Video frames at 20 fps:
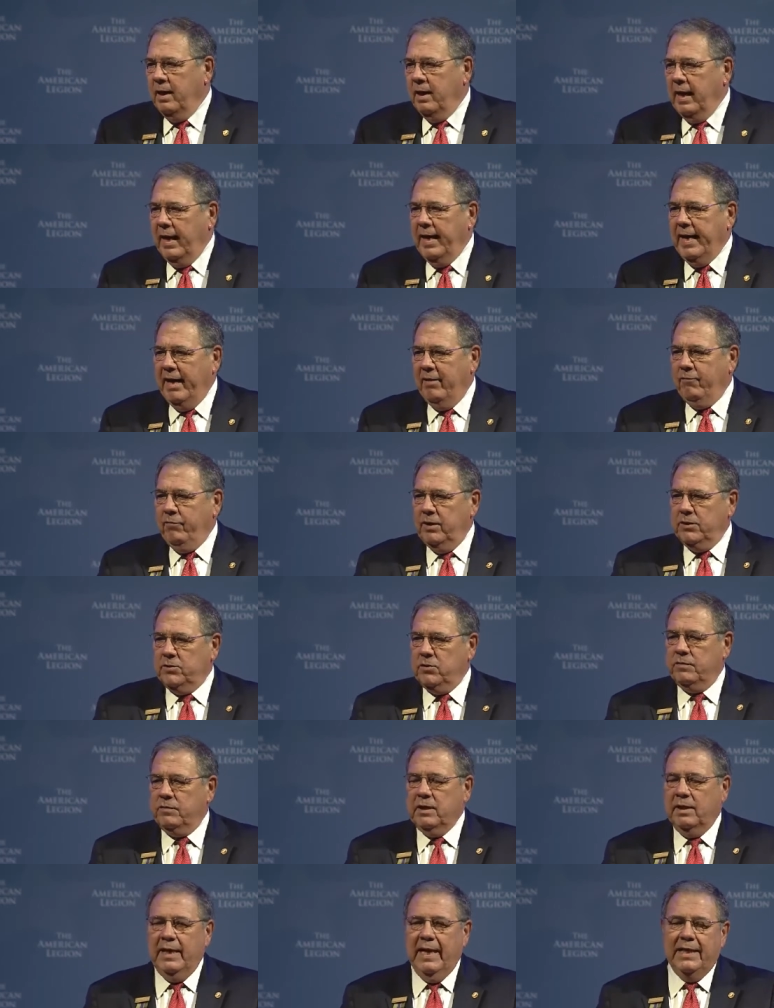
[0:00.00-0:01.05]
I averaged
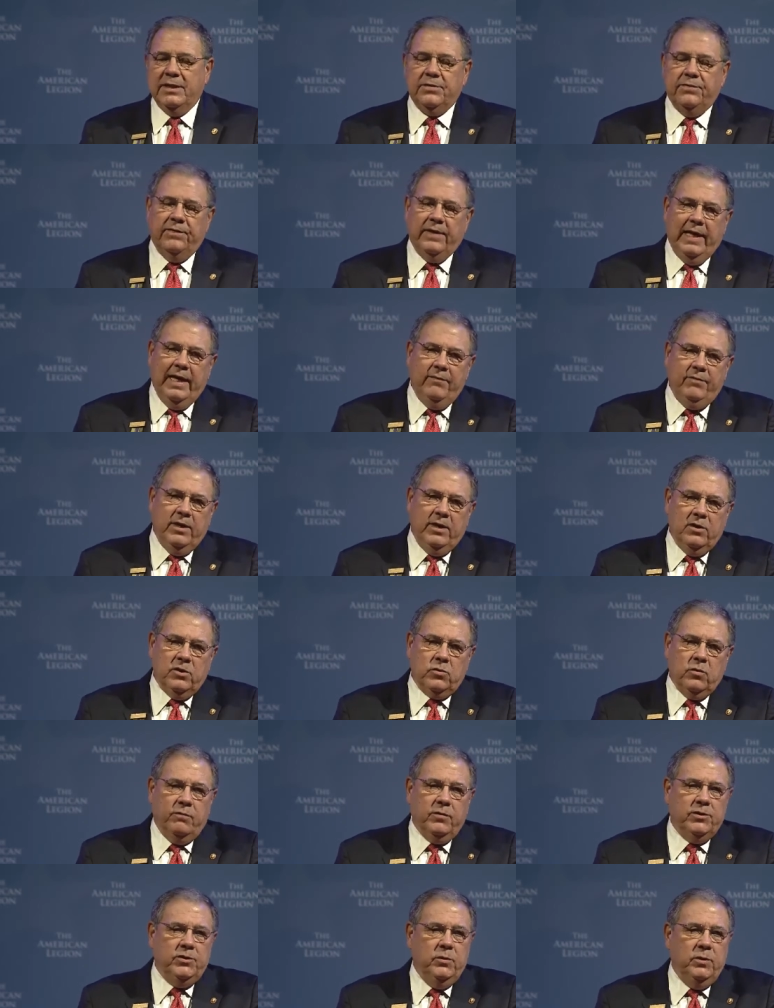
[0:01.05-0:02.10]
over the last 5 years
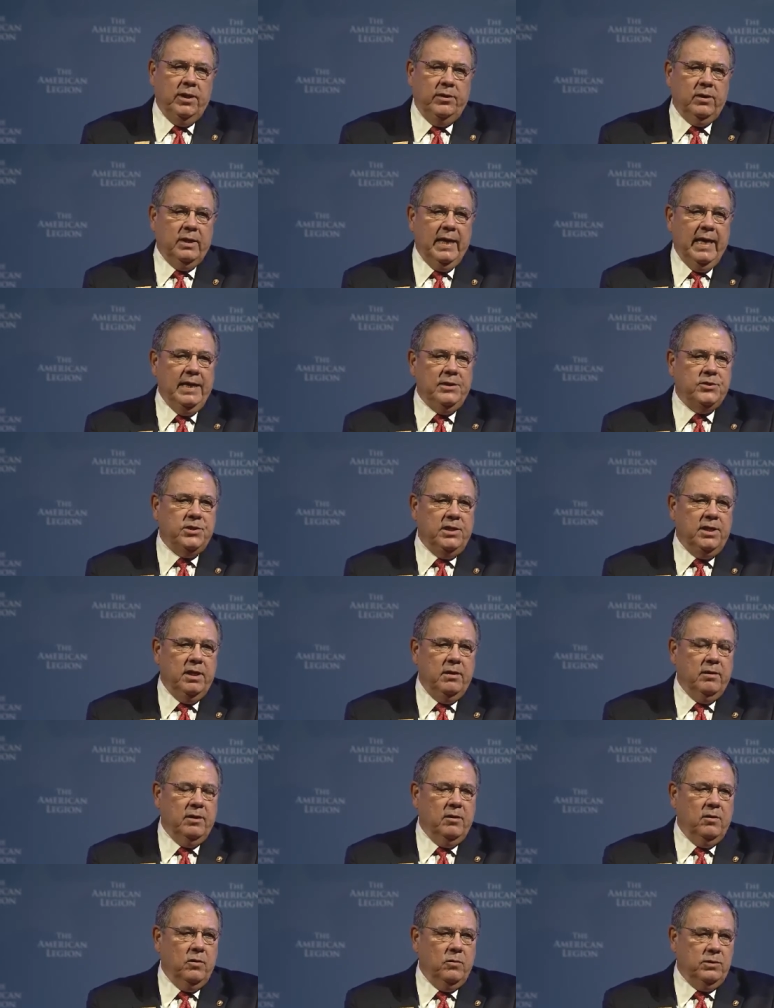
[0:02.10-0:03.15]
over 200 nights a year
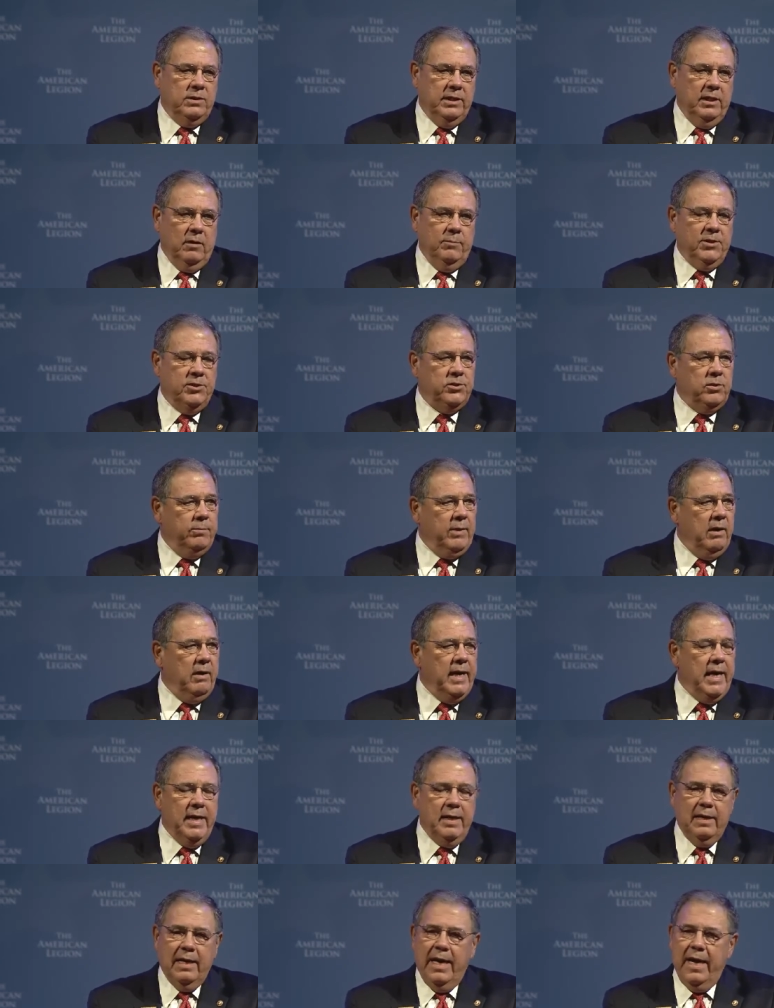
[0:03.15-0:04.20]
in a hotel. Mr.
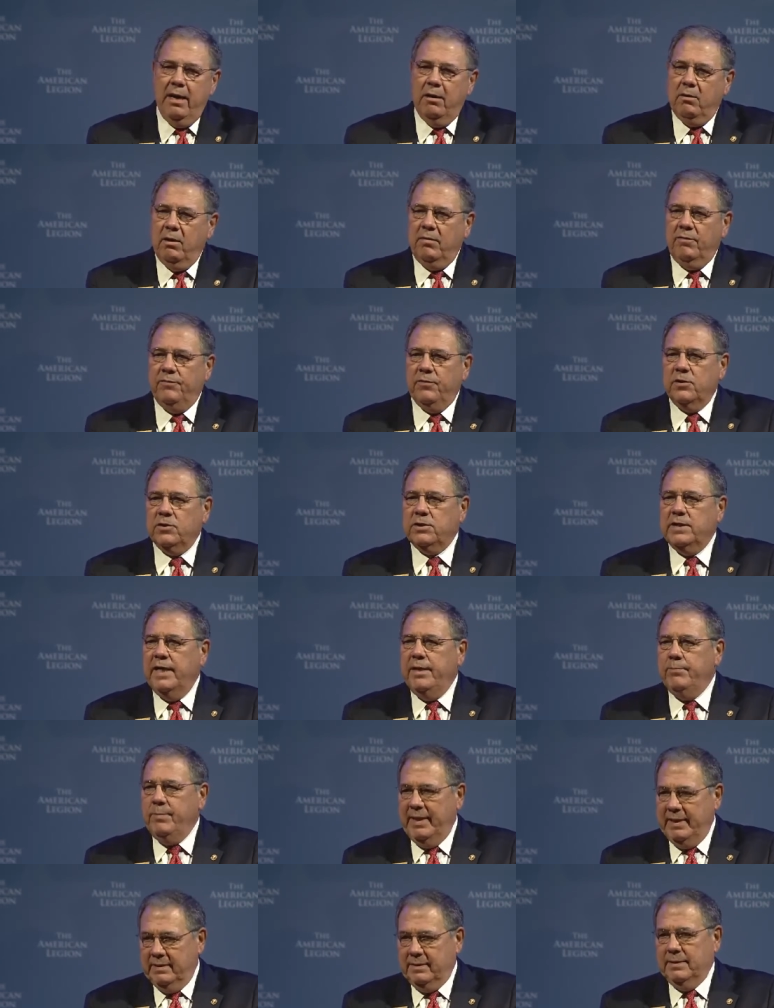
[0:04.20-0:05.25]
Marriott and I are on a first-name
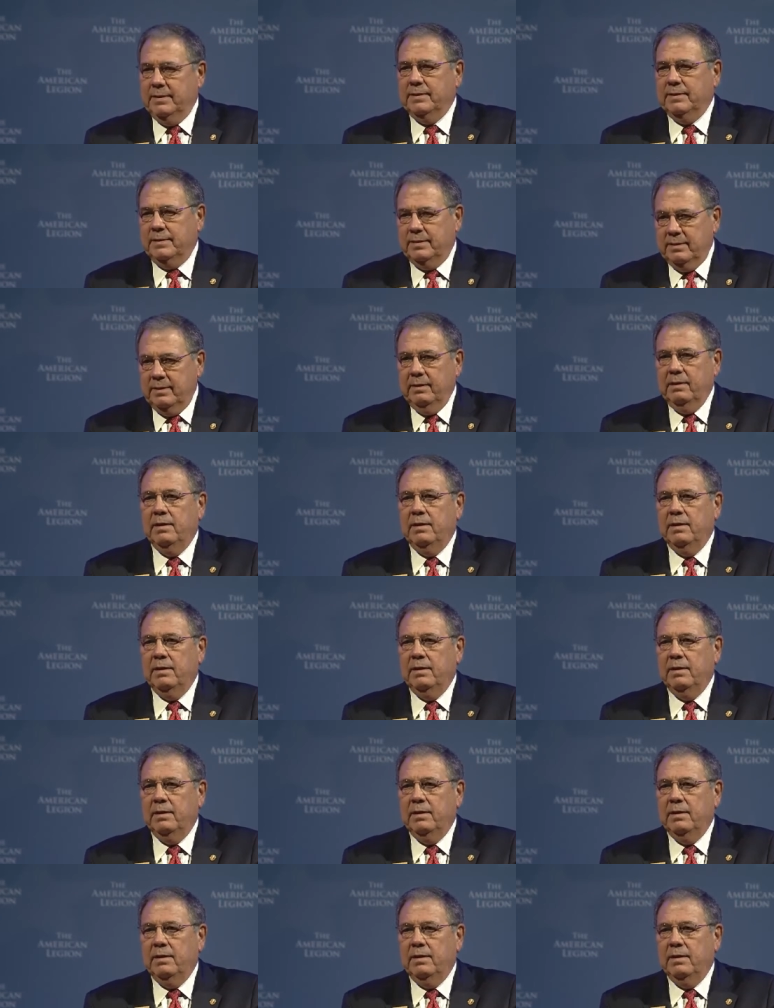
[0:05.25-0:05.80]
basis.